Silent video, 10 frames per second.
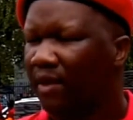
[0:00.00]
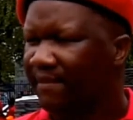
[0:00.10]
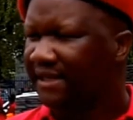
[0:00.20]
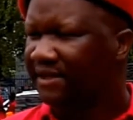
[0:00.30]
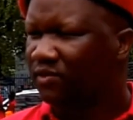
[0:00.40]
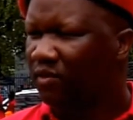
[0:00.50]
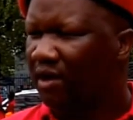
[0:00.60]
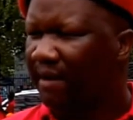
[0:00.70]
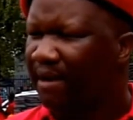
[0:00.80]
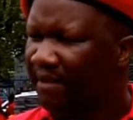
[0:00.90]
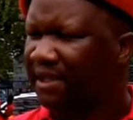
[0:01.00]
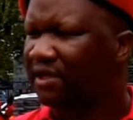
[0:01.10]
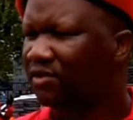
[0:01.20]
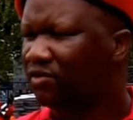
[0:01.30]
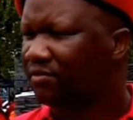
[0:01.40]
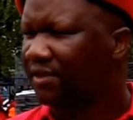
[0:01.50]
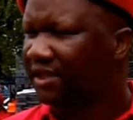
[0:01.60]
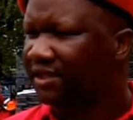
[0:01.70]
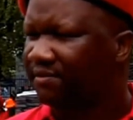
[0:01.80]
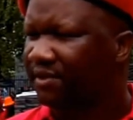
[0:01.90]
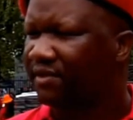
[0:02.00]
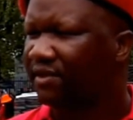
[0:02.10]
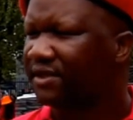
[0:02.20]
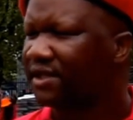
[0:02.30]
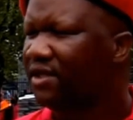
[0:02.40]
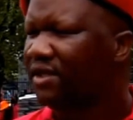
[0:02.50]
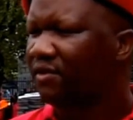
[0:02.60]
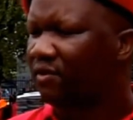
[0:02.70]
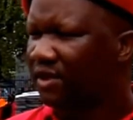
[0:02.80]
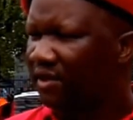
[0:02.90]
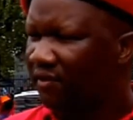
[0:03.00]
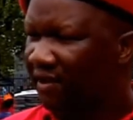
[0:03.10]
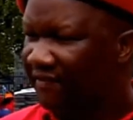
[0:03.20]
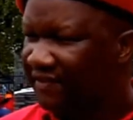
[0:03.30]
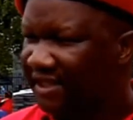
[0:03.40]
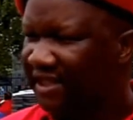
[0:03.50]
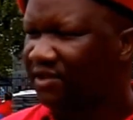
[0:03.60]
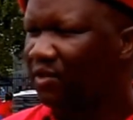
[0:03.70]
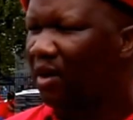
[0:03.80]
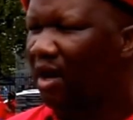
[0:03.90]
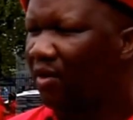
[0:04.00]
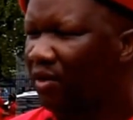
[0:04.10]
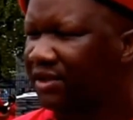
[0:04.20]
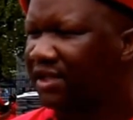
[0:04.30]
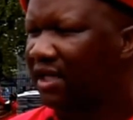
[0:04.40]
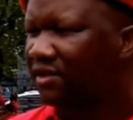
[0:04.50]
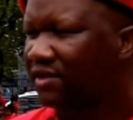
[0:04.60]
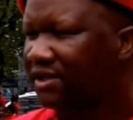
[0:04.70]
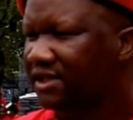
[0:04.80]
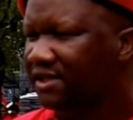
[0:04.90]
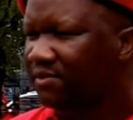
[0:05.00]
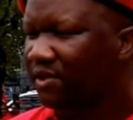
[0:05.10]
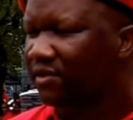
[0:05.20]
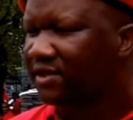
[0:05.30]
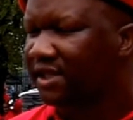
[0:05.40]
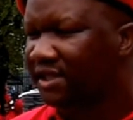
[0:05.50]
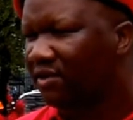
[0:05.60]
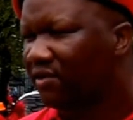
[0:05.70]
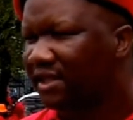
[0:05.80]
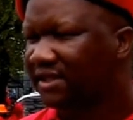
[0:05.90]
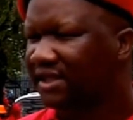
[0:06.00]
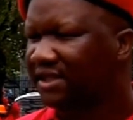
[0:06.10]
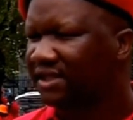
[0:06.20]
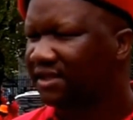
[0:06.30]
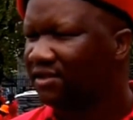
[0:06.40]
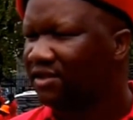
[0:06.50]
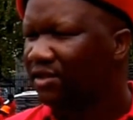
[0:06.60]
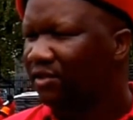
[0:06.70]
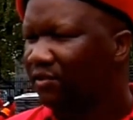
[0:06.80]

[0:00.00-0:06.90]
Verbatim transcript: we must do a public recruitment because we, we, have seen through our own diagnosis because as an organization